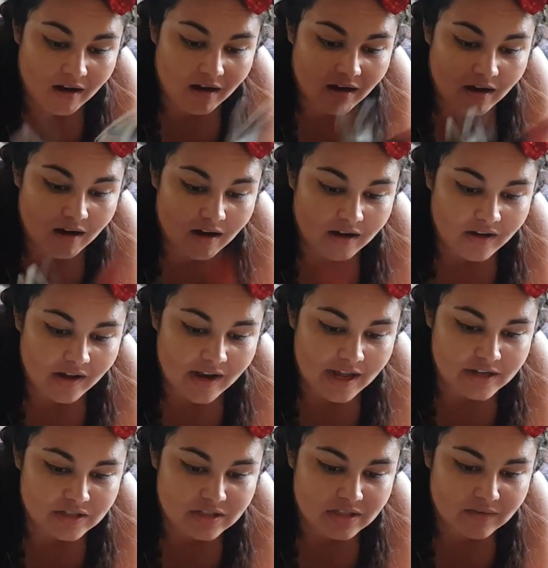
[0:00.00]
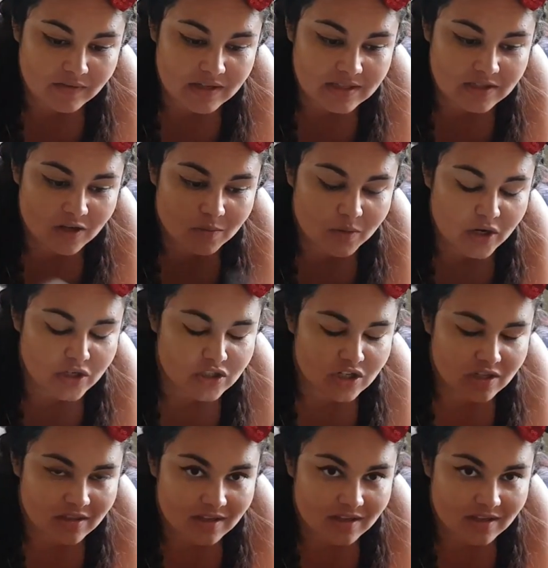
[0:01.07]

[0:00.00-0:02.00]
Oh god, I just love this so much.